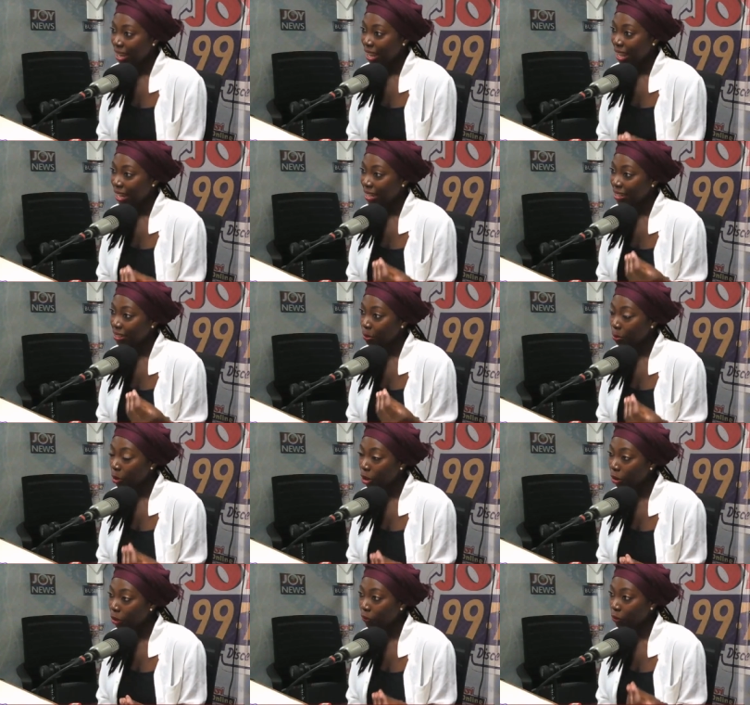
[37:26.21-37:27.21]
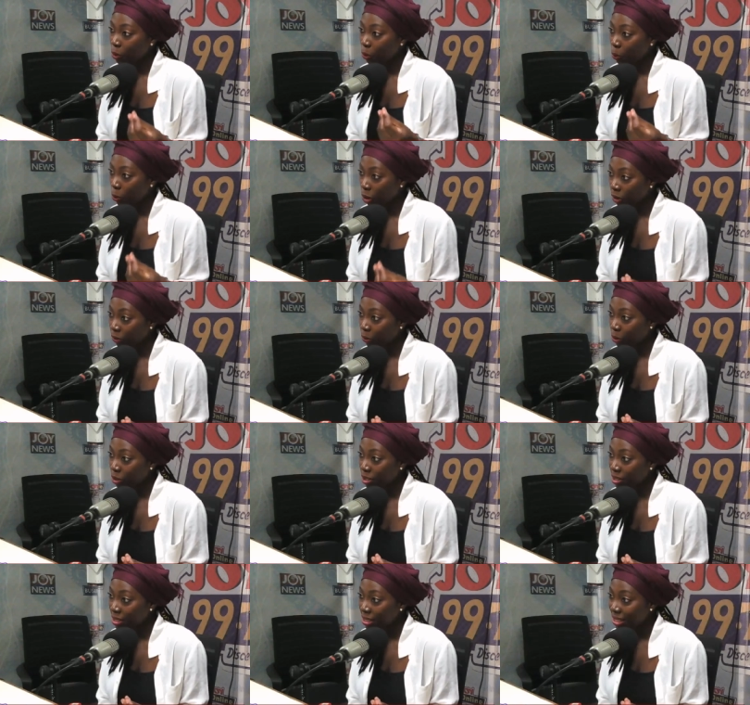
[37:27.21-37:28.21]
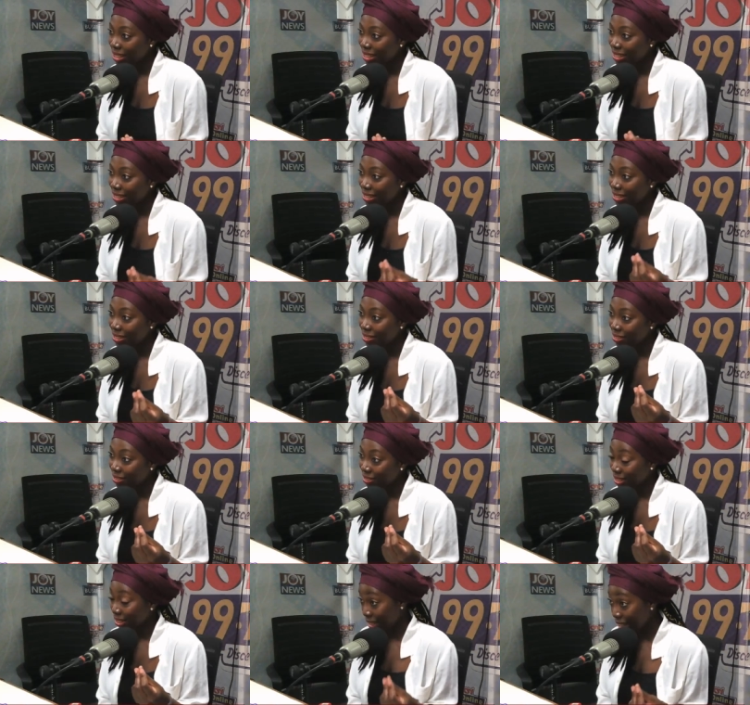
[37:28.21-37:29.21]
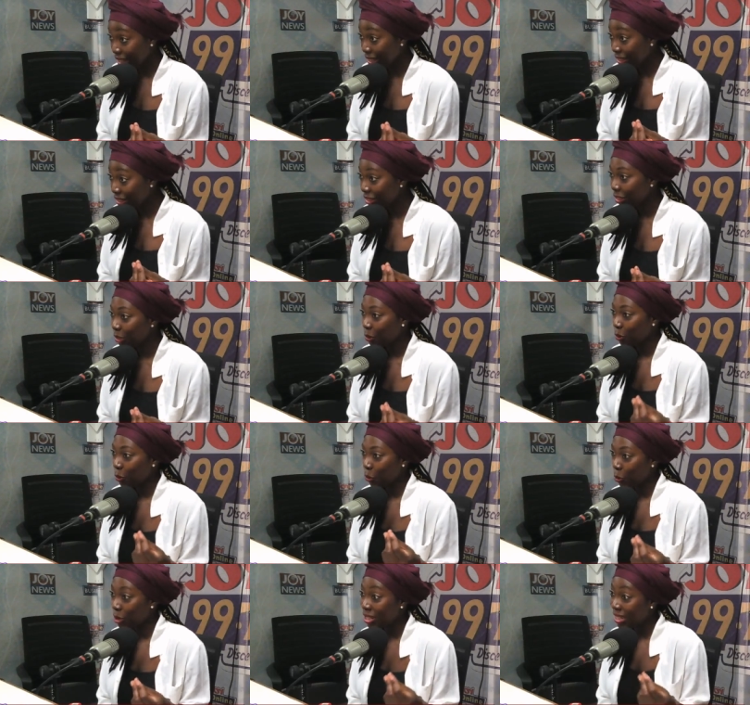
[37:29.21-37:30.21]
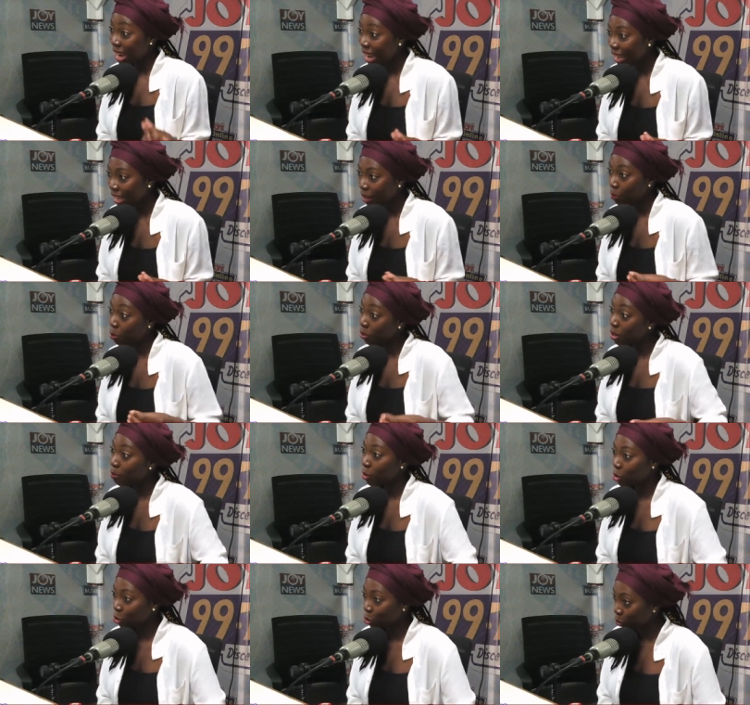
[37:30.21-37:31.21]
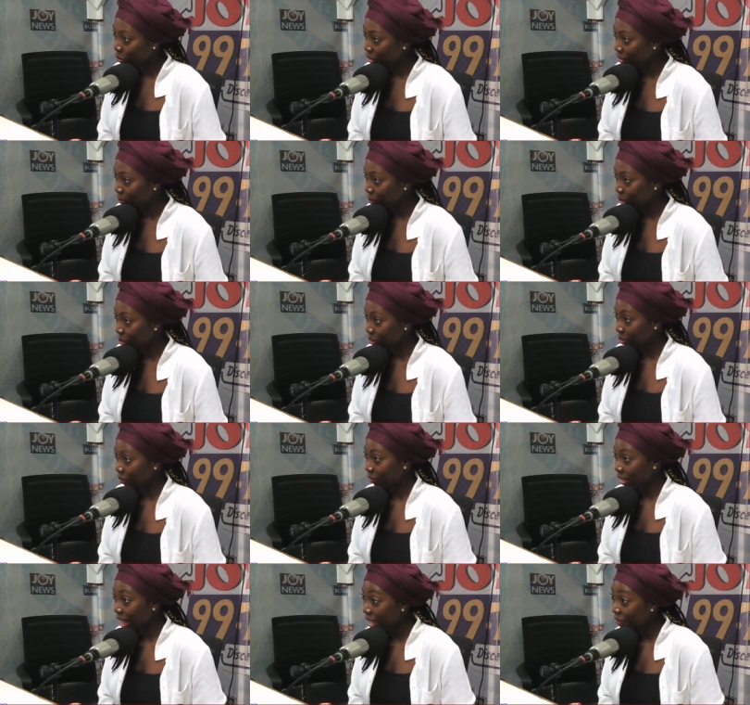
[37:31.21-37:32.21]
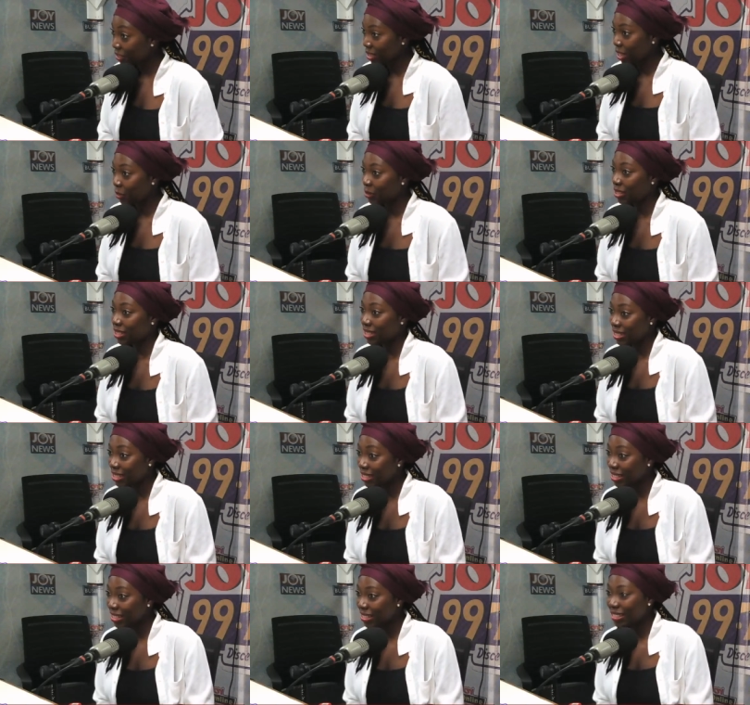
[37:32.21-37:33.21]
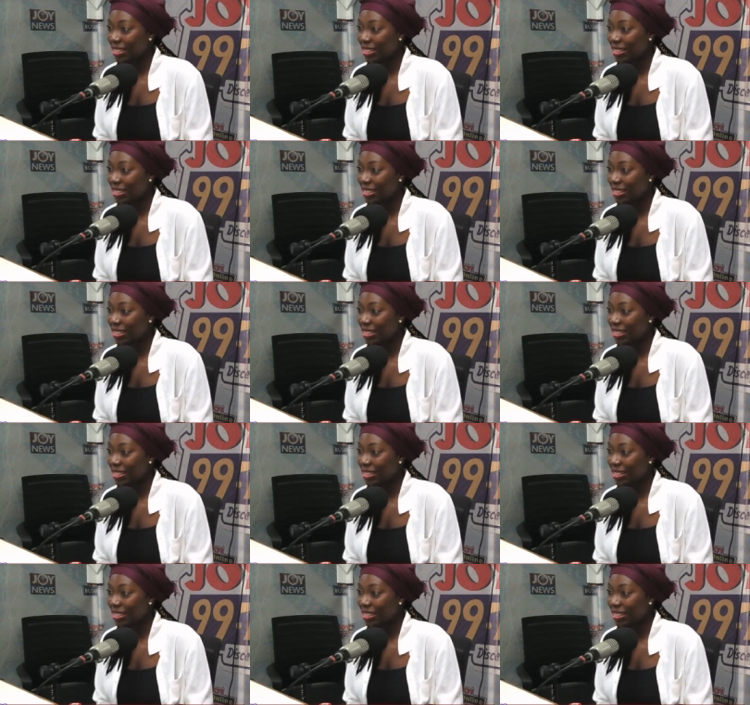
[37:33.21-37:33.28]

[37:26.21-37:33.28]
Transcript: and the bulk of your workforce is sick, or dying prematurely because of lifestyle then diseases. you